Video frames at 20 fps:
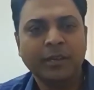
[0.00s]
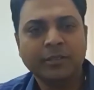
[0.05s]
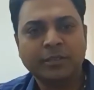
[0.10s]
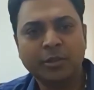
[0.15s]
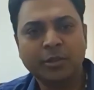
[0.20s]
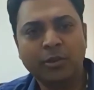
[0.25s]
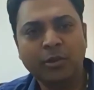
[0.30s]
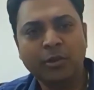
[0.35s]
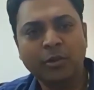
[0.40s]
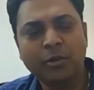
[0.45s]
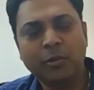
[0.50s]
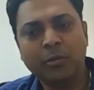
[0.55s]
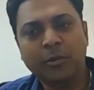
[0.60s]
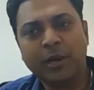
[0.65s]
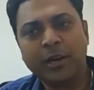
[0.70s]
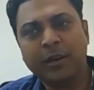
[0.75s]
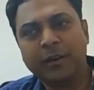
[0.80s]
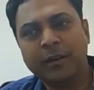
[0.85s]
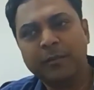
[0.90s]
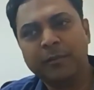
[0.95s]
So
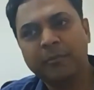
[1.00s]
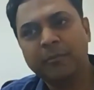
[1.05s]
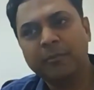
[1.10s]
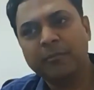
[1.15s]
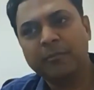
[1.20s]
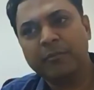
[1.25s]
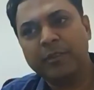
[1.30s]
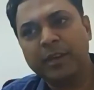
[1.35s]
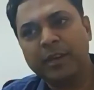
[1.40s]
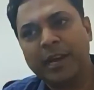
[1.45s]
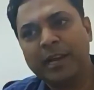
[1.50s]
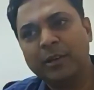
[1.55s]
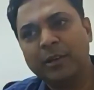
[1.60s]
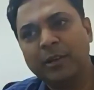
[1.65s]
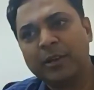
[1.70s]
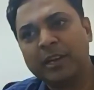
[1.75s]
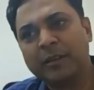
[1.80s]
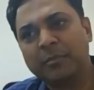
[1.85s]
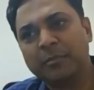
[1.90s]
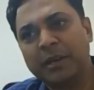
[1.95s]
when I
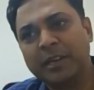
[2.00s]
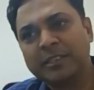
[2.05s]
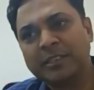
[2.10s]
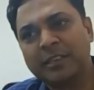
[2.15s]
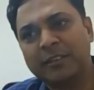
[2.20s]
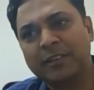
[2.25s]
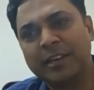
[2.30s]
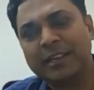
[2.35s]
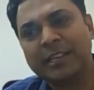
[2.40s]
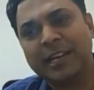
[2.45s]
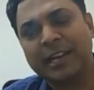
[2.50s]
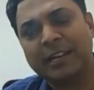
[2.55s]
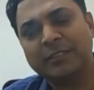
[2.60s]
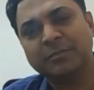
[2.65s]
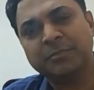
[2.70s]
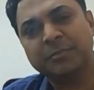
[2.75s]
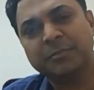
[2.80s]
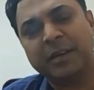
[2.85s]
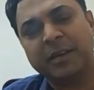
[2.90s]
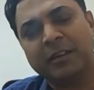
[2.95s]
look at myself, I think
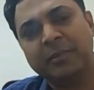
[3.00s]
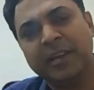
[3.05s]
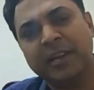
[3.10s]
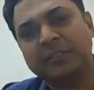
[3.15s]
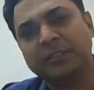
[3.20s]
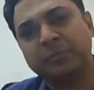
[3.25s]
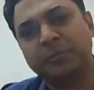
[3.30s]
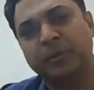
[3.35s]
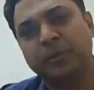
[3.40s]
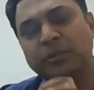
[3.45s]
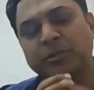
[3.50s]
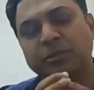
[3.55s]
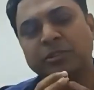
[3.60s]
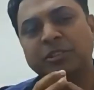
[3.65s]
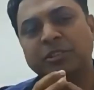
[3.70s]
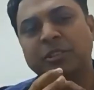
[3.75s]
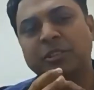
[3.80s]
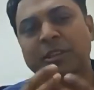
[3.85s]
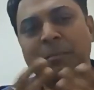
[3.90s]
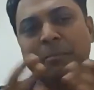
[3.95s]
I've been
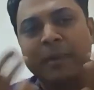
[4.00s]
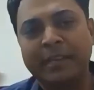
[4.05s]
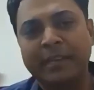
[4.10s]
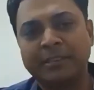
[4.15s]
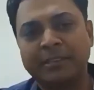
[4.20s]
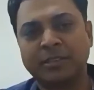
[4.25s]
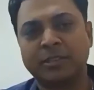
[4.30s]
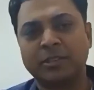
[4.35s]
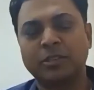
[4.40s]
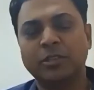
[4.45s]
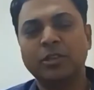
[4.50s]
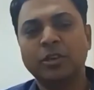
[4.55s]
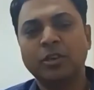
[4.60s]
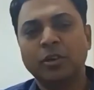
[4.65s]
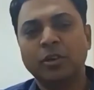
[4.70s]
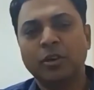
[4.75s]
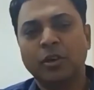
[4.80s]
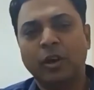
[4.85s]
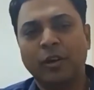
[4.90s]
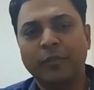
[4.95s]
exposed to the best
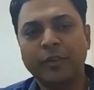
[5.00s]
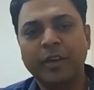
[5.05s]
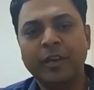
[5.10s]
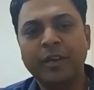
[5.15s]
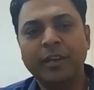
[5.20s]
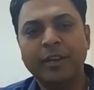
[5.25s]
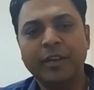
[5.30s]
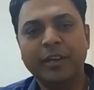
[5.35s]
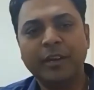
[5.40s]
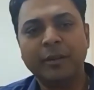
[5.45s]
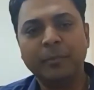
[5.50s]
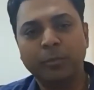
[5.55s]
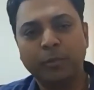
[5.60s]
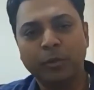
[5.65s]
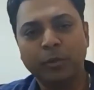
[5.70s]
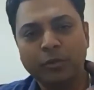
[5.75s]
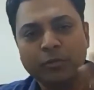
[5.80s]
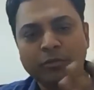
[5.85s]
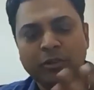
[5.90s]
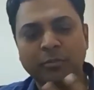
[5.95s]
of India,
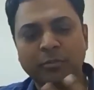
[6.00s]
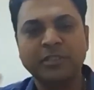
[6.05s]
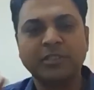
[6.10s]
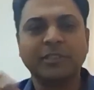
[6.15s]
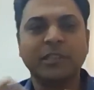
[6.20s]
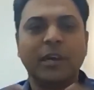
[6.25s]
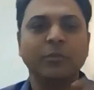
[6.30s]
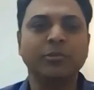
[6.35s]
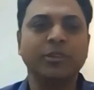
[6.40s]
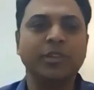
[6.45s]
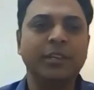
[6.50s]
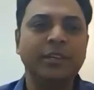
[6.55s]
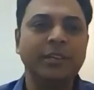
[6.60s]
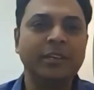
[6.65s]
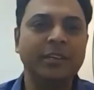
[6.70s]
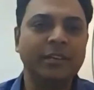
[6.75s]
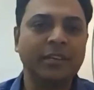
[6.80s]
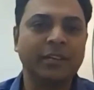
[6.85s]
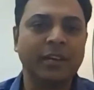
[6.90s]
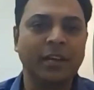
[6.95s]
both from the South
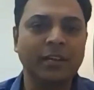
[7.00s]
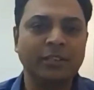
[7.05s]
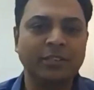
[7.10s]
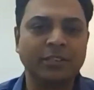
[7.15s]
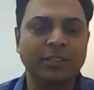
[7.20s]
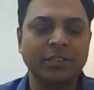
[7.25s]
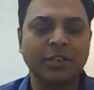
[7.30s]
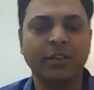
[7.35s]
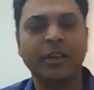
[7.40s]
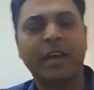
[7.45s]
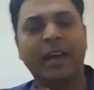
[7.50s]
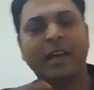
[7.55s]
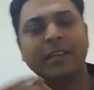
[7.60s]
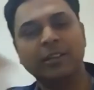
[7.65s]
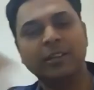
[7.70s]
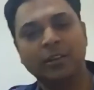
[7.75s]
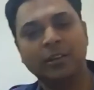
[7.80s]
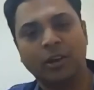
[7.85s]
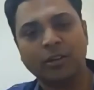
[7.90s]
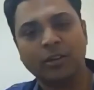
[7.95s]
Indian culture
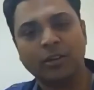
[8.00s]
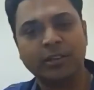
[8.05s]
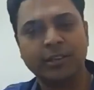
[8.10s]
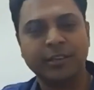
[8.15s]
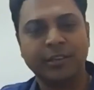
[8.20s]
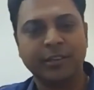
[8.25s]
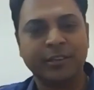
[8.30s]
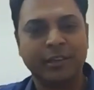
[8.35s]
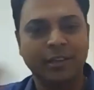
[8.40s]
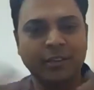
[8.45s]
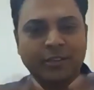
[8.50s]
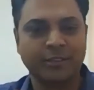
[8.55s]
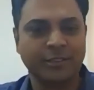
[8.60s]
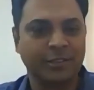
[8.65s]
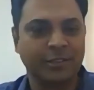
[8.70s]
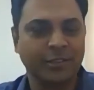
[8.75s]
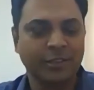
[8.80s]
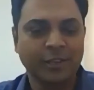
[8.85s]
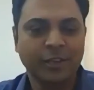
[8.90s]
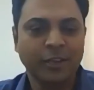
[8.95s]
and the North Indian
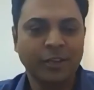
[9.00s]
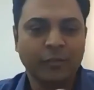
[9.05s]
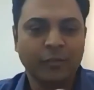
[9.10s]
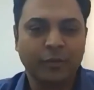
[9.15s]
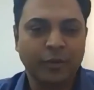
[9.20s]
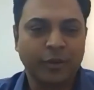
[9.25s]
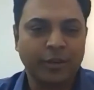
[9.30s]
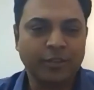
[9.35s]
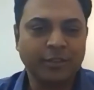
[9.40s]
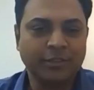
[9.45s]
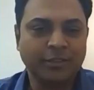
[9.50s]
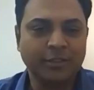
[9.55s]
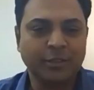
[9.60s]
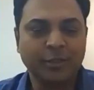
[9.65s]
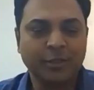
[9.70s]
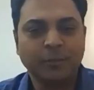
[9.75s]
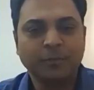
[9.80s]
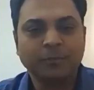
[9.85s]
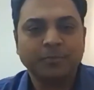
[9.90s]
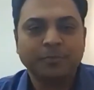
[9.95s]
culture. For instance,